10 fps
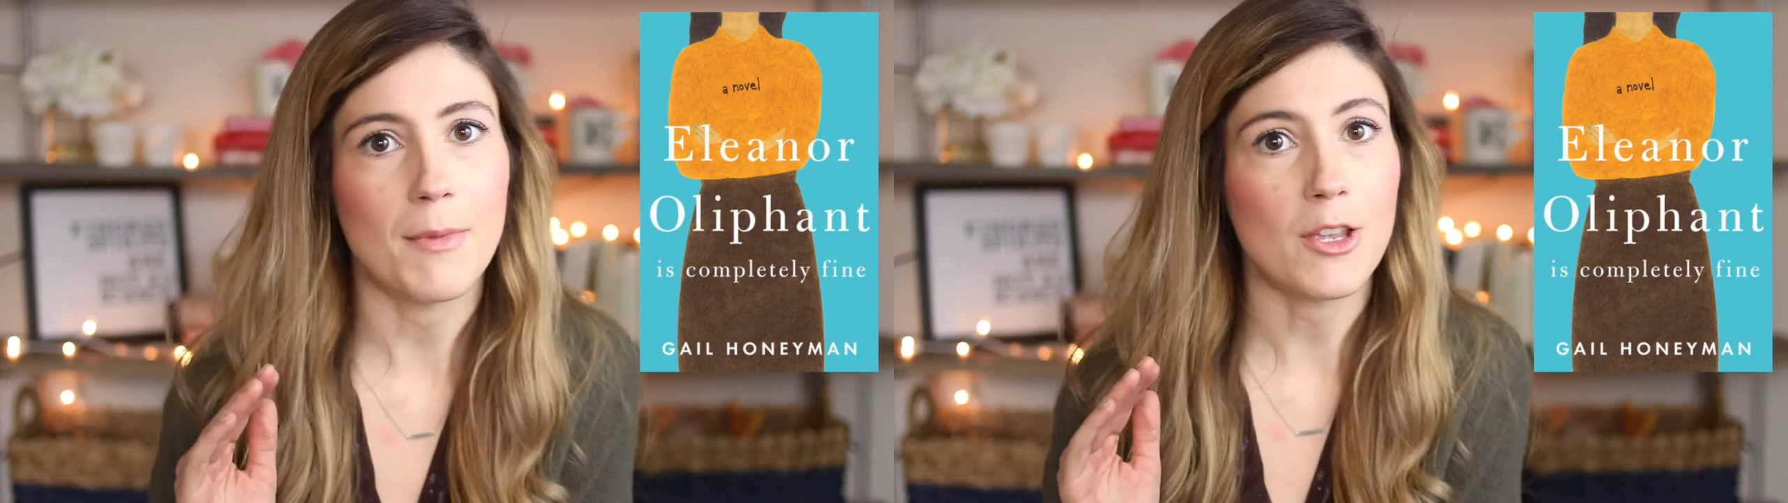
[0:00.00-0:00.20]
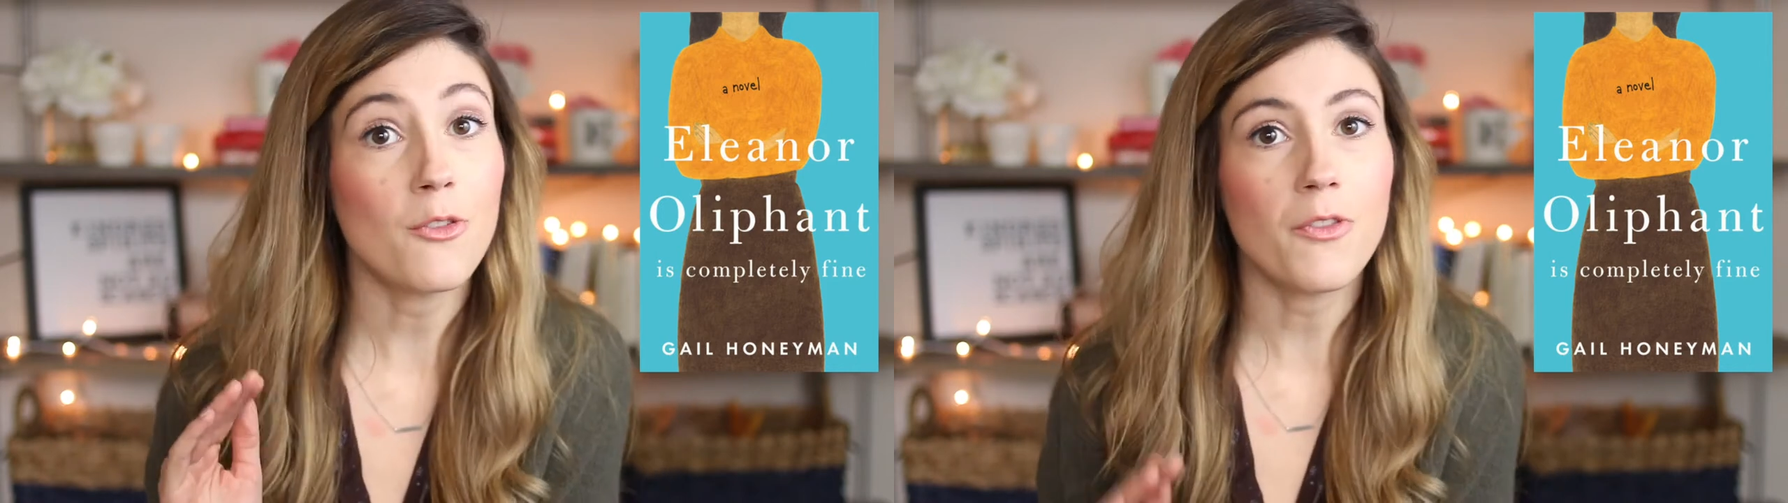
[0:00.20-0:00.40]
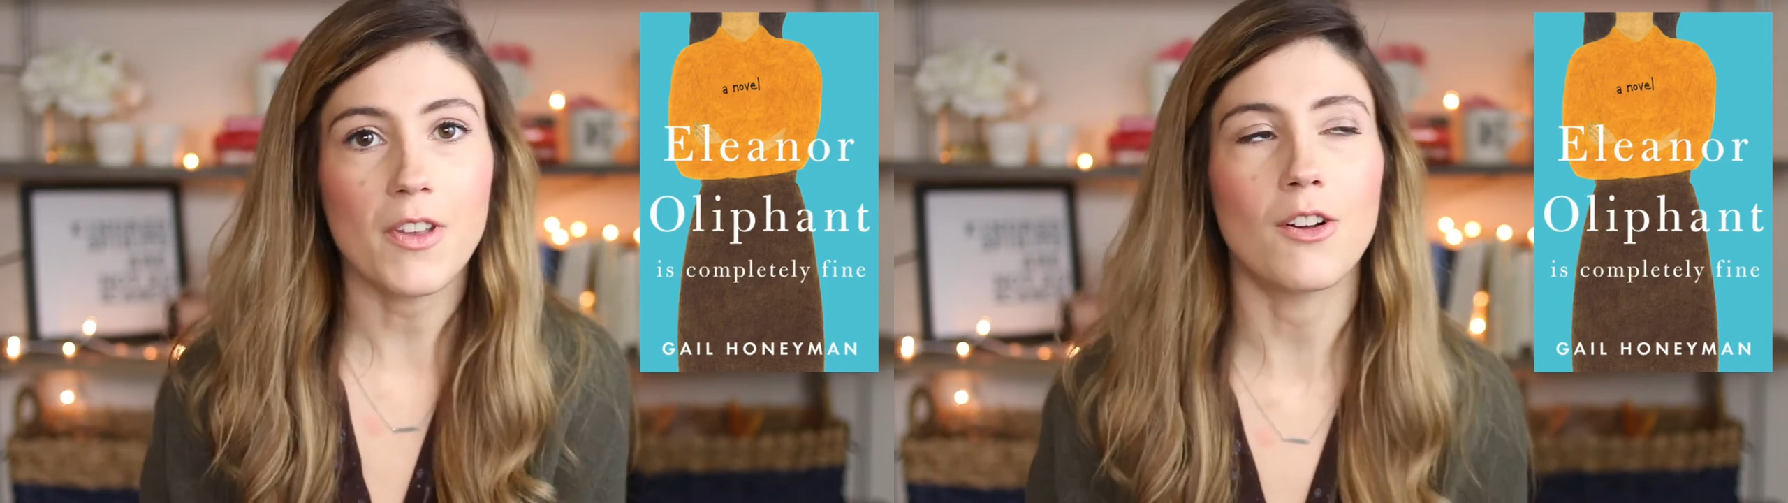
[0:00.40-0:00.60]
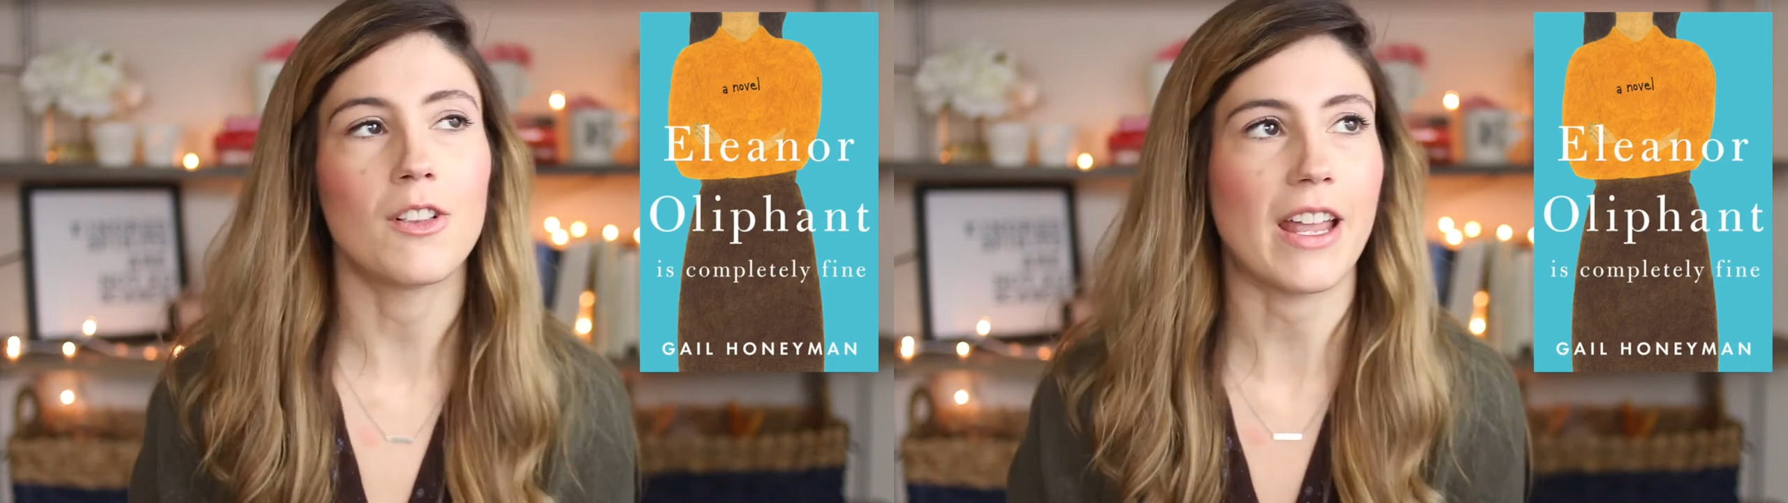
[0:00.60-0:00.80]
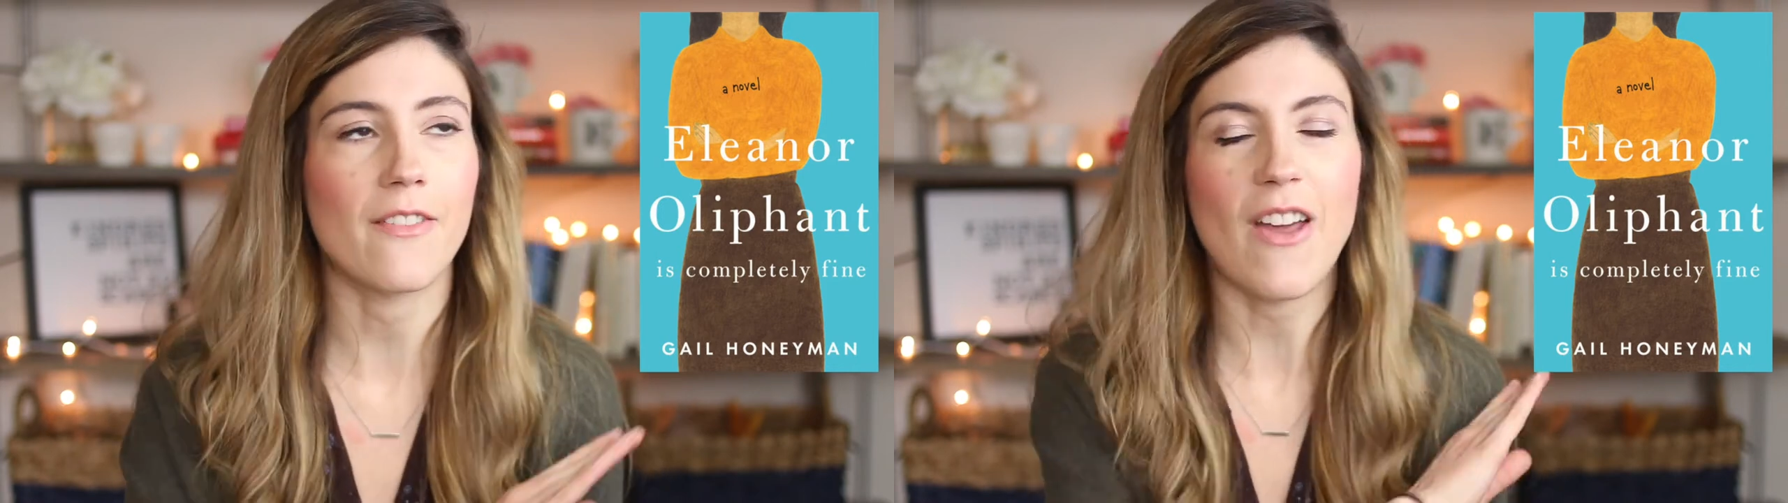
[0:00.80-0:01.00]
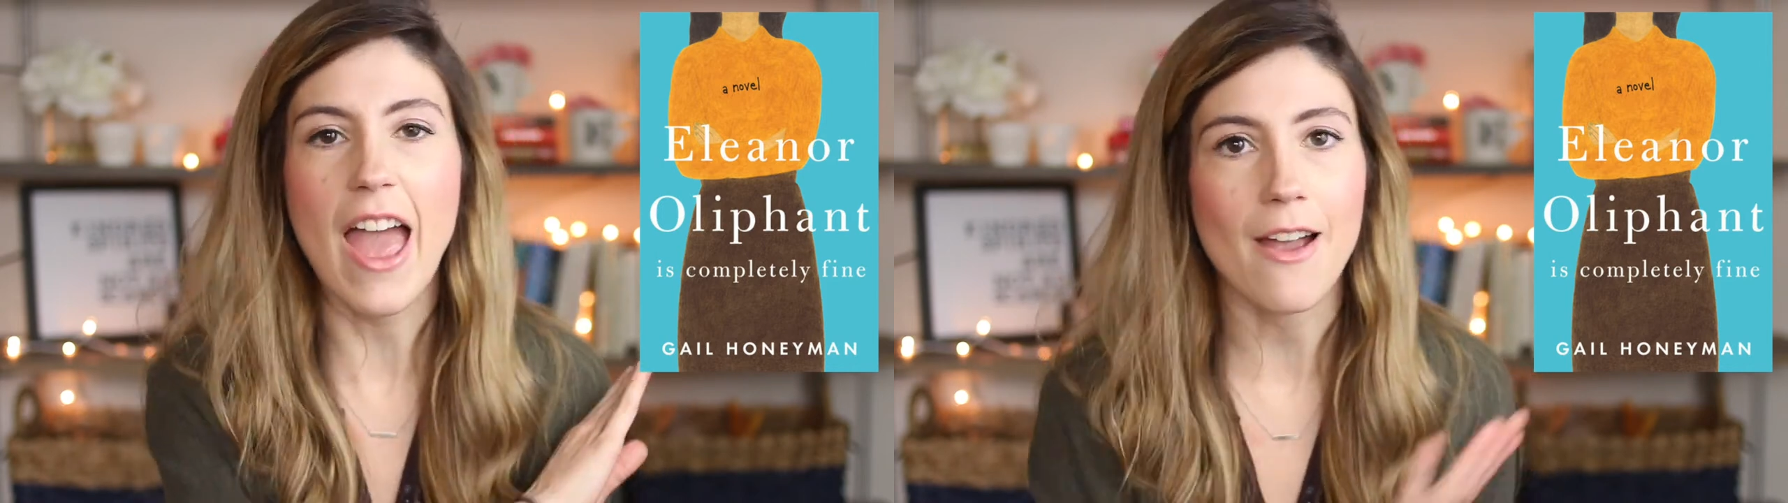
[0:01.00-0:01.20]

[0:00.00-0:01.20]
make you feel like if